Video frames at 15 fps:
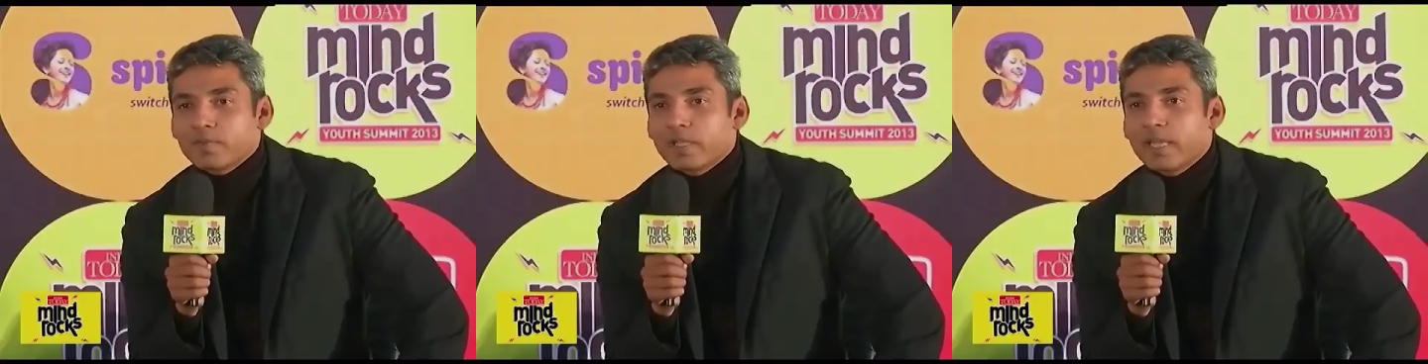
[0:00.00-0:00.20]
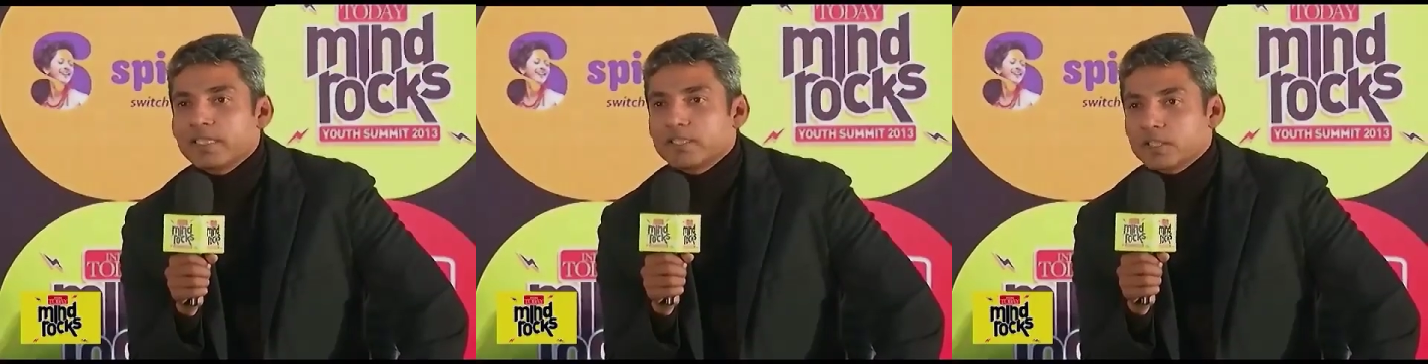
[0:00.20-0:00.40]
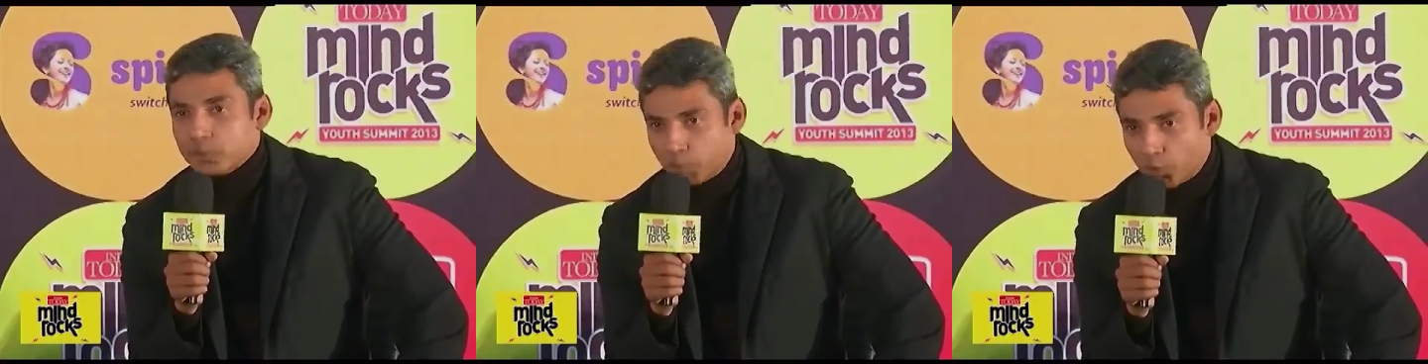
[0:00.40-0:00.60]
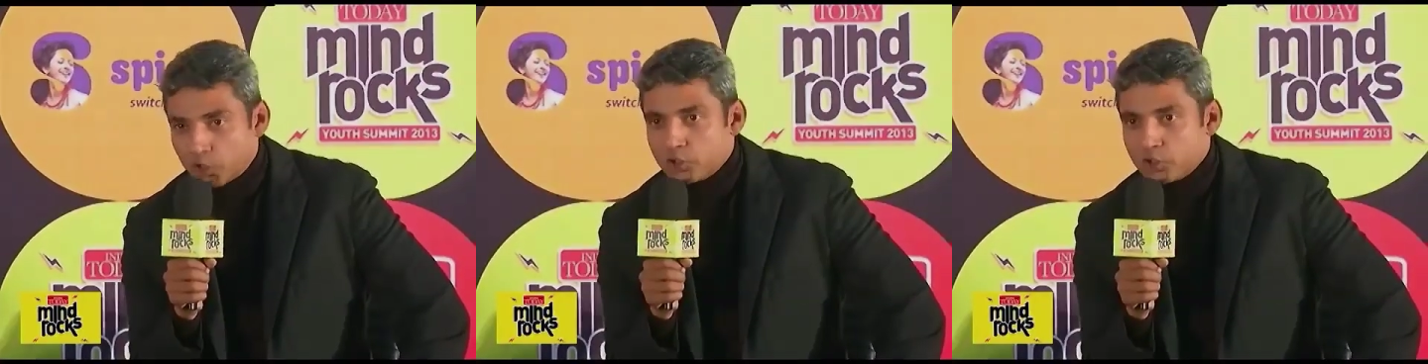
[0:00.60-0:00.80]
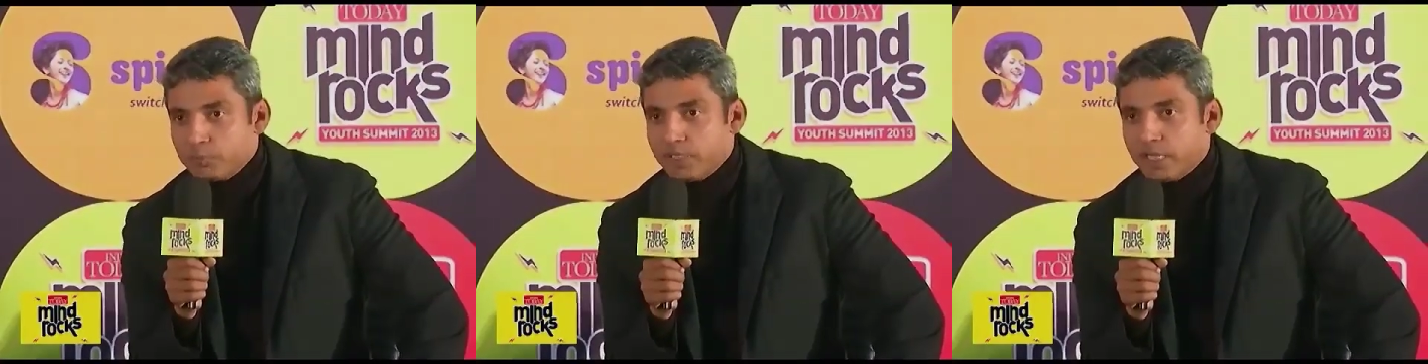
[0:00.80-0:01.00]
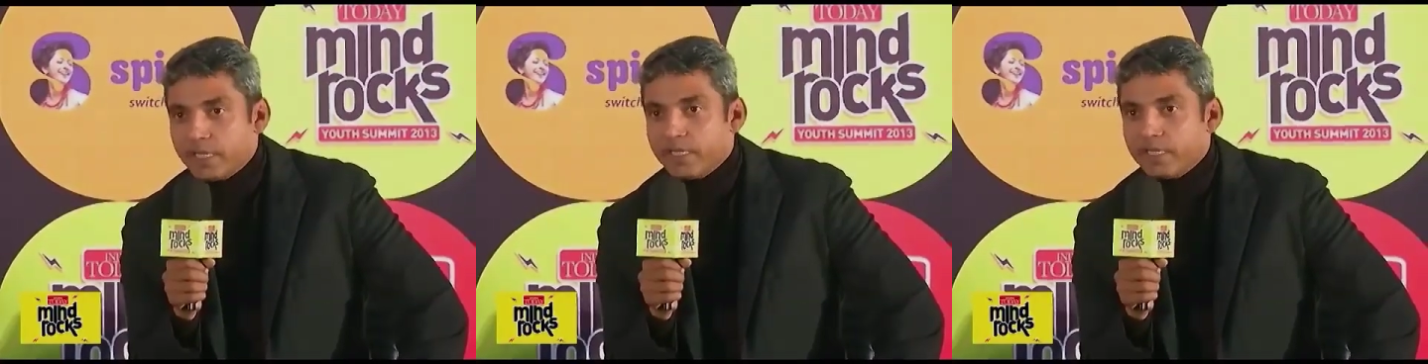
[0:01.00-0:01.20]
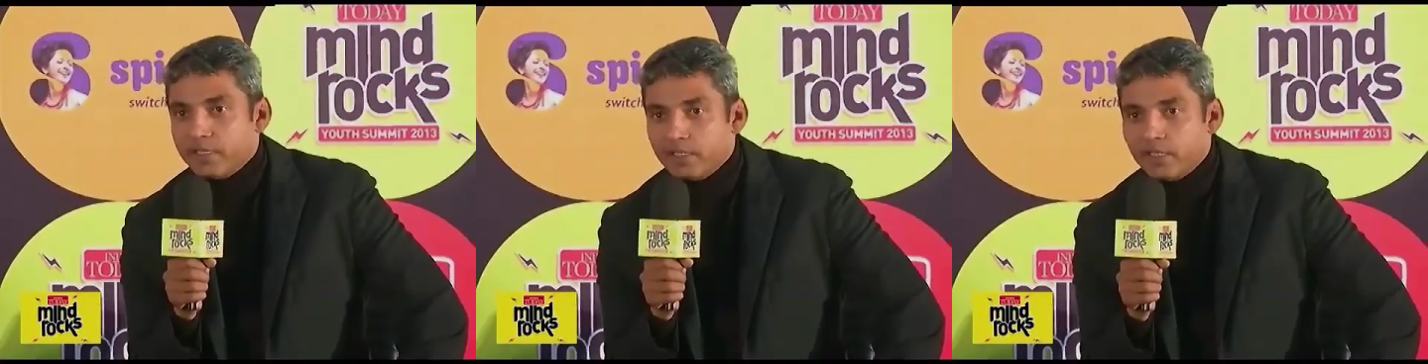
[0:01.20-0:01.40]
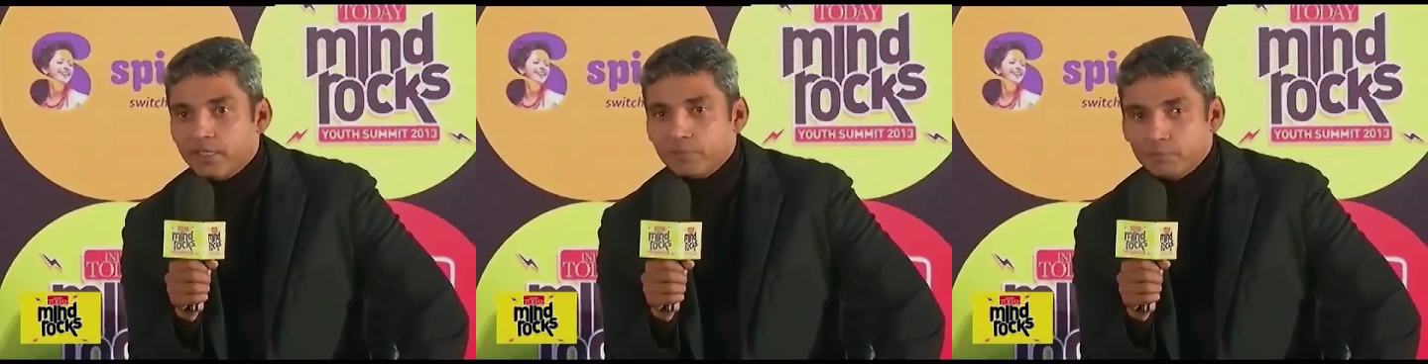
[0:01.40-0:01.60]
As a sportsman, I
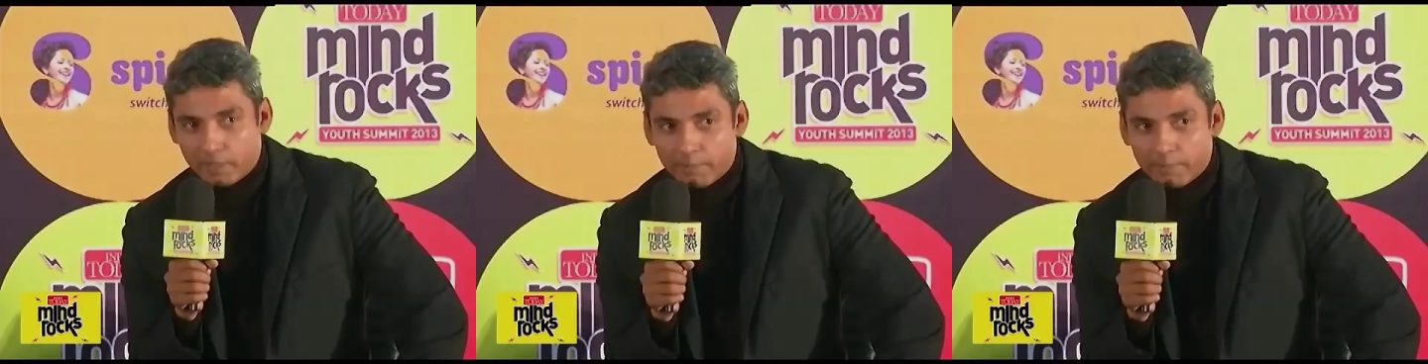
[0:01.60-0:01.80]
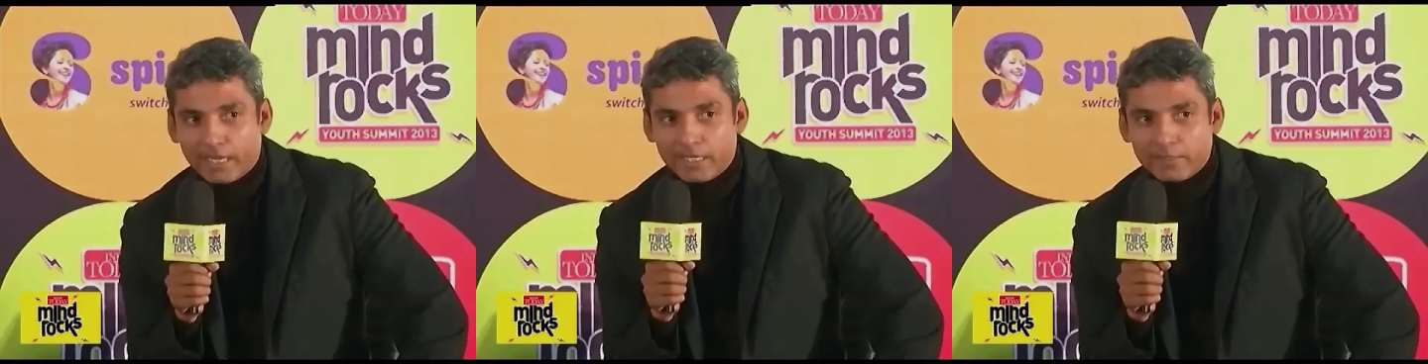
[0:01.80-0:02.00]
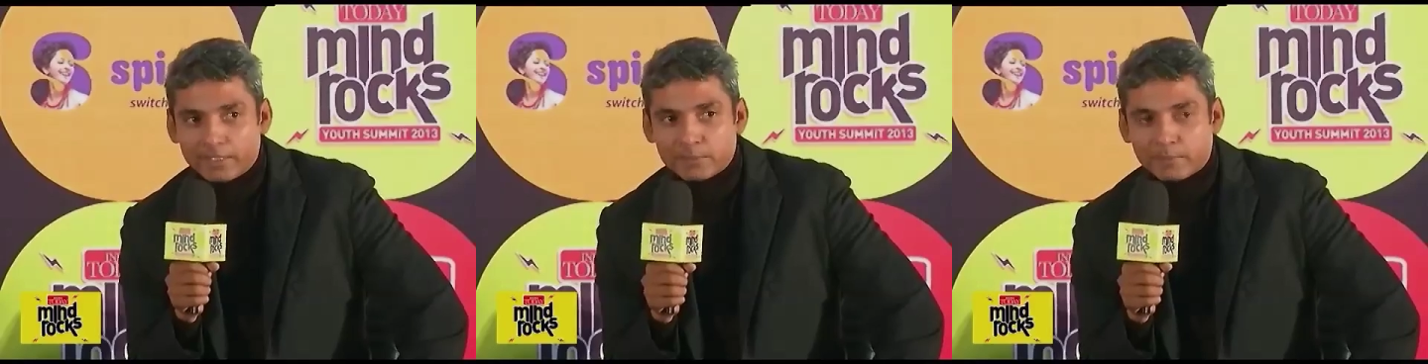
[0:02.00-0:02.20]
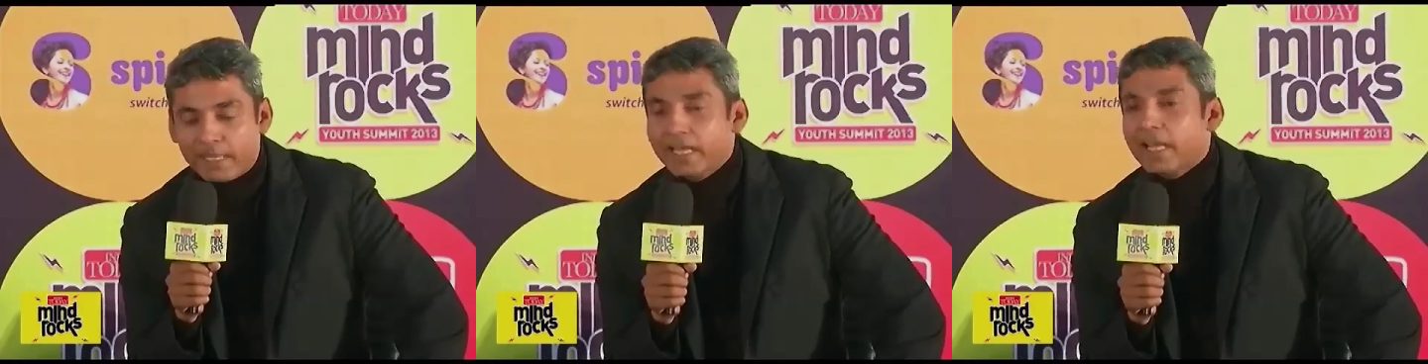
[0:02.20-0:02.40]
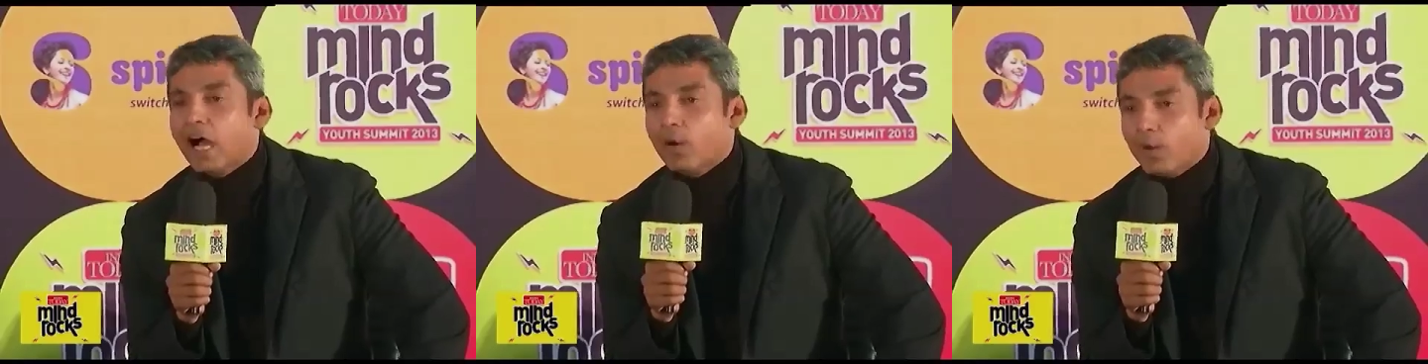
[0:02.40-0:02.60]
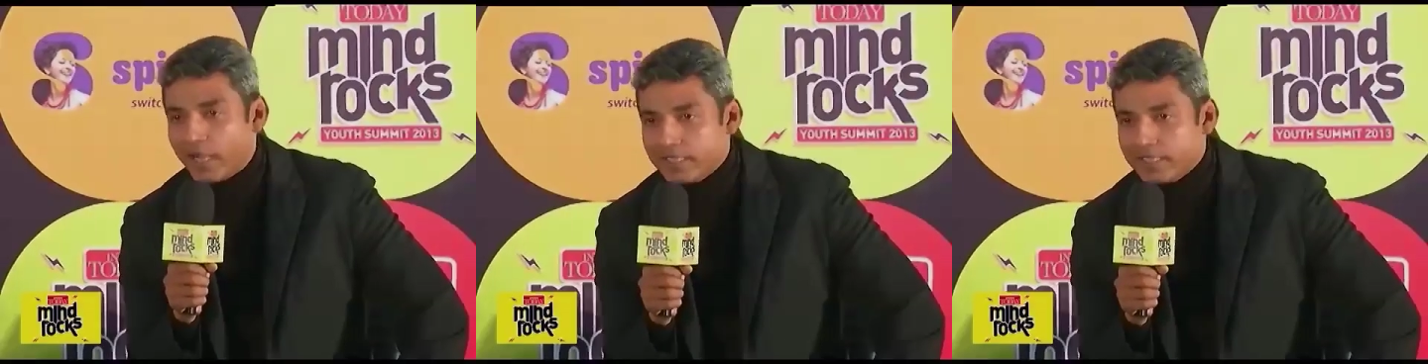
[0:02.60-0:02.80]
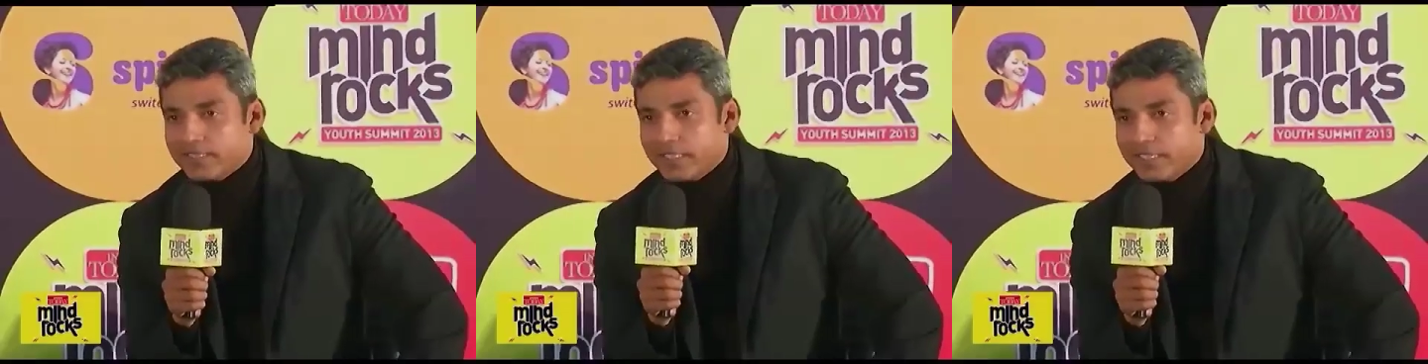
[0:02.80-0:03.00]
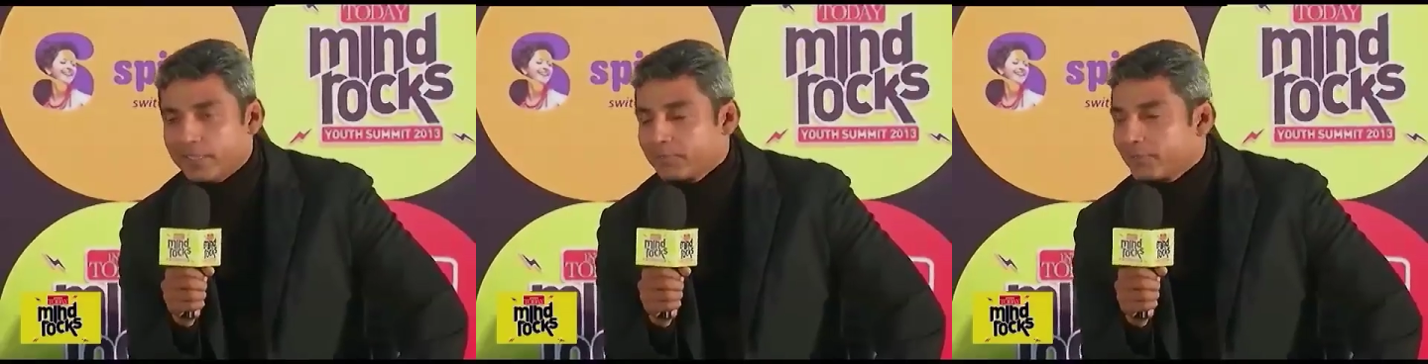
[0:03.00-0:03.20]
can, uh, I mean, I'll explain how I
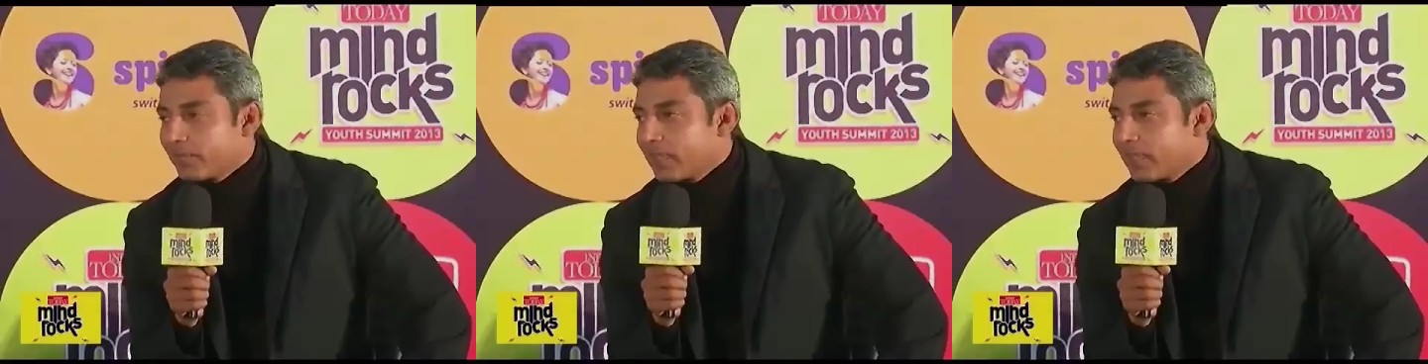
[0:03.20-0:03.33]
see it.